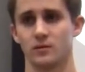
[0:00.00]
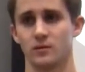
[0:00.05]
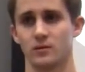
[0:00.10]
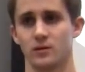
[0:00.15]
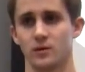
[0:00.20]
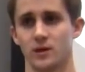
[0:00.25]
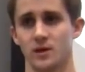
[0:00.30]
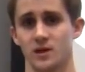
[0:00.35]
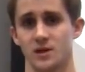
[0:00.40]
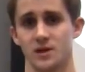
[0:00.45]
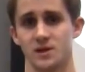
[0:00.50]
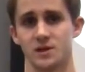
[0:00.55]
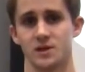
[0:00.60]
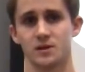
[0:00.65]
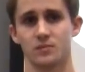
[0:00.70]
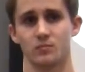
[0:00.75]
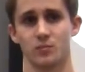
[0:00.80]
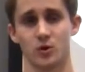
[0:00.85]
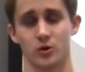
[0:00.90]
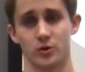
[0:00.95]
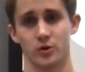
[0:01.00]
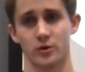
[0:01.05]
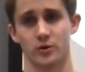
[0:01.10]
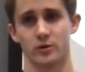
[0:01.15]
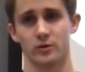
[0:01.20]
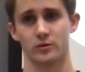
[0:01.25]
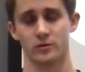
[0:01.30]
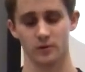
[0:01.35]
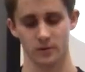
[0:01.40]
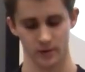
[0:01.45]
is
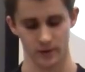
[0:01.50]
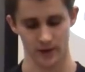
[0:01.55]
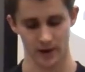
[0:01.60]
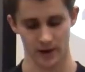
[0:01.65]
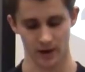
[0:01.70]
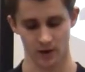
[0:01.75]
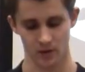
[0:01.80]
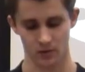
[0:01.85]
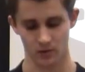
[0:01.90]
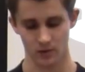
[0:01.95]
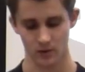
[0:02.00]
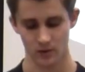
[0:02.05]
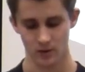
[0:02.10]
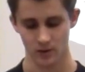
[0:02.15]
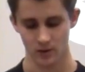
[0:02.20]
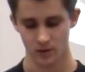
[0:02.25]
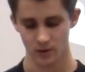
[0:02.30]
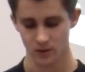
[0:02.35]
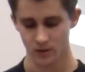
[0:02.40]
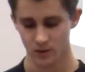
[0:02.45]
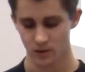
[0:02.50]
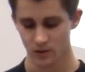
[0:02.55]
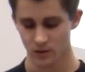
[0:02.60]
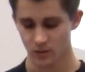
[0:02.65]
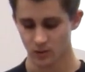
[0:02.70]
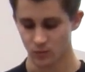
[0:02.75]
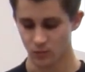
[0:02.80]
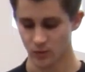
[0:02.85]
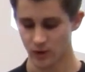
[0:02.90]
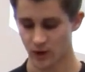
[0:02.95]
murder. Now,
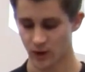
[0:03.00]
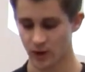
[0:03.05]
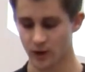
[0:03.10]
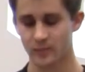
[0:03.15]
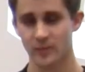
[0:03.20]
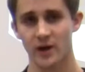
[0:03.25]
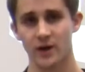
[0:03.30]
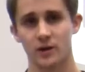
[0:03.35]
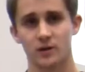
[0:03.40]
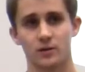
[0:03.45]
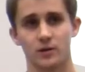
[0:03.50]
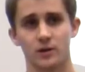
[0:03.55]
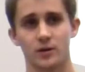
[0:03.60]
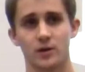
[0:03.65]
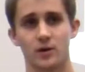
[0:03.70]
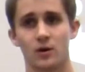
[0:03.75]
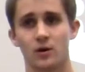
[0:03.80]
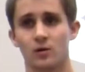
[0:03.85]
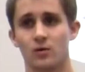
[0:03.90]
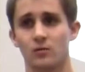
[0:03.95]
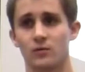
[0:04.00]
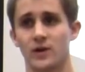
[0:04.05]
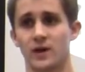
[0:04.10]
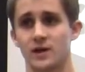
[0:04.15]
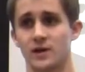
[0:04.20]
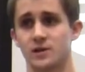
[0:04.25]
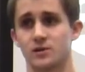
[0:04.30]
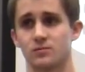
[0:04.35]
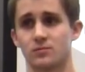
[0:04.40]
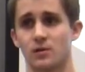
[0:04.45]
we automatically know
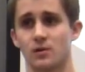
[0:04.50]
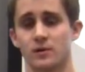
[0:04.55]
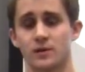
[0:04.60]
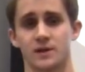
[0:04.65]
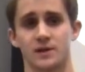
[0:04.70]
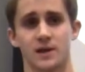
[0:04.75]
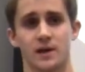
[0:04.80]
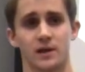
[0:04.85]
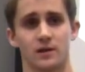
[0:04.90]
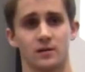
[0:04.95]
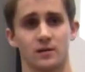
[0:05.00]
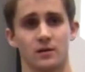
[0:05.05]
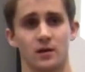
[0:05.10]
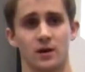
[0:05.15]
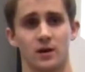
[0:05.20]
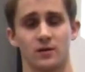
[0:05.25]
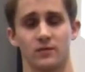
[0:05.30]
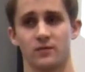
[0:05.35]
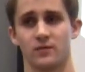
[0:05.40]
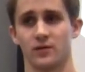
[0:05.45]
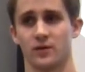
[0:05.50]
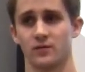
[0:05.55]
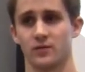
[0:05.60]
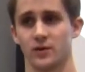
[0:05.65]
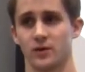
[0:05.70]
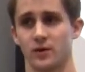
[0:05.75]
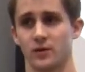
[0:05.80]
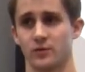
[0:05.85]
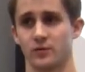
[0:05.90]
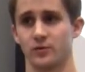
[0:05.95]
that it's wrong to take the life of
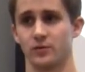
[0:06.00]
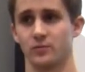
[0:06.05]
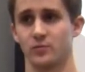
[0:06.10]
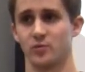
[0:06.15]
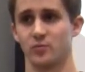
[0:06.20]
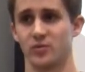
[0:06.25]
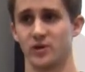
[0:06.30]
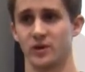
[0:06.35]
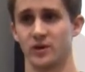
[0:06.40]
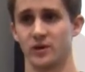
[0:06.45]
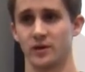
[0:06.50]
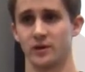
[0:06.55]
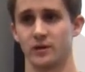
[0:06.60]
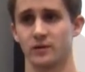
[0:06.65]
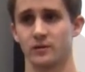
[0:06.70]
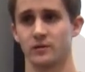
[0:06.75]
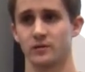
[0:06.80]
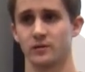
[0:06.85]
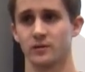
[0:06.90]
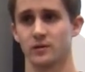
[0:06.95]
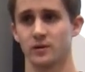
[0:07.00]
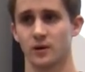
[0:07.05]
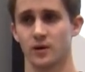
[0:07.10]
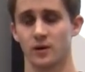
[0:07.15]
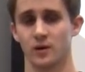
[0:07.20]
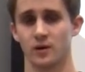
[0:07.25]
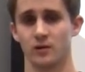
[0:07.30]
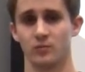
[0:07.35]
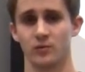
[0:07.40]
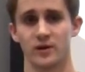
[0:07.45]
another human being.
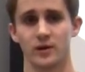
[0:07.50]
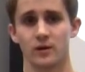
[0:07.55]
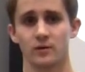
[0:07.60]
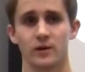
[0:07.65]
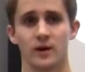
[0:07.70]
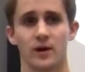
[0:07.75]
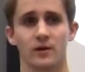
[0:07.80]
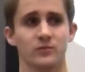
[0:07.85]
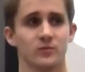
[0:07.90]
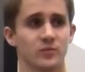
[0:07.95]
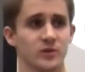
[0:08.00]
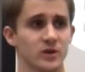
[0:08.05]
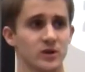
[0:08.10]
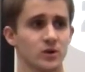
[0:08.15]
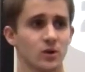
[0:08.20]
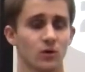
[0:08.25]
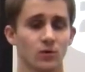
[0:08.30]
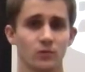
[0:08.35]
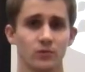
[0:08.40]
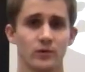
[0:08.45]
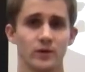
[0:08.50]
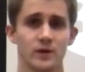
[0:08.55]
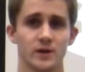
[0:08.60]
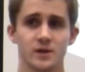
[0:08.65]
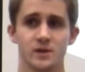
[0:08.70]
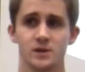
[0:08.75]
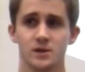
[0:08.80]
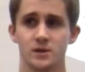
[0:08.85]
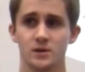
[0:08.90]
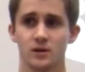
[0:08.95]
We don't have to be told
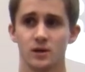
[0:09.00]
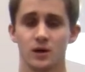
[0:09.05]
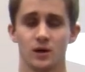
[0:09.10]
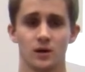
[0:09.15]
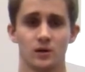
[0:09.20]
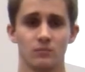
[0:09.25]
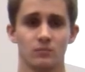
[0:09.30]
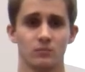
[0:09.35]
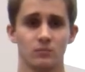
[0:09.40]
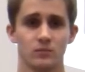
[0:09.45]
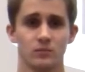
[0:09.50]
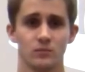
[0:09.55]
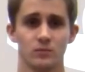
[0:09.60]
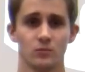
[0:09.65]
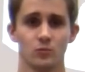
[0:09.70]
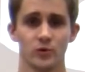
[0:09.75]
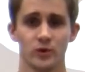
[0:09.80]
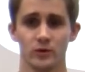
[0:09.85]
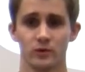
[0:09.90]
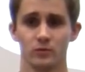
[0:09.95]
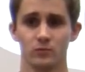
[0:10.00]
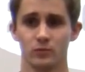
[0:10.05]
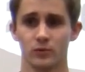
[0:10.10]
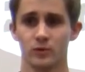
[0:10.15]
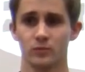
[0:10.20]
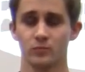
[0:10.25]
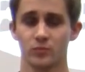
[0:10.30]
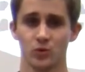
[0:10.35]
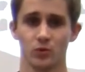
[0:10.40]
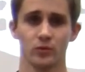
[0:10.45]
this.
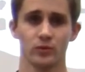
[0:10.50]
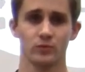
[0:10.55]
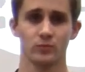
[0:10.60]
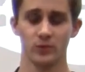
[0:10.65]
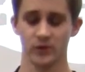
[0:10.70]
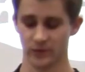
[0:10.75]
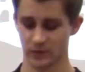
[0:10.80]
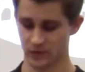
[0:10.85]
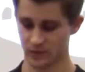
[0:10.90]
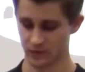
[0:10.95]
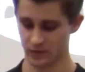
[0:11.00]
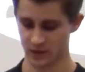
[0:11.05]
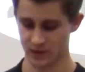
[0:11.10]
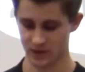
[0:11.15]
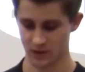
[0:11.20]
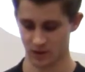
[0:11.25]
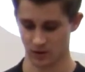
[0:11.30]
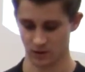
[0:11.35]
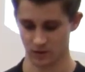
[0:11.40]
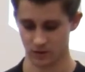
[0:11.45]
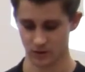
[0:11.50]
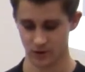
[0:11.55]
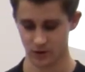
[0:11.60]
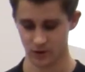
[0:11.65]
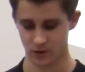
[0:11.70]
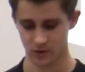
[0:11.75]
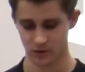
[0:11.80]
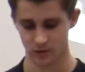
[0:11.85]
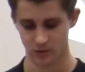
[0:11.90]
We're born with this knowledge.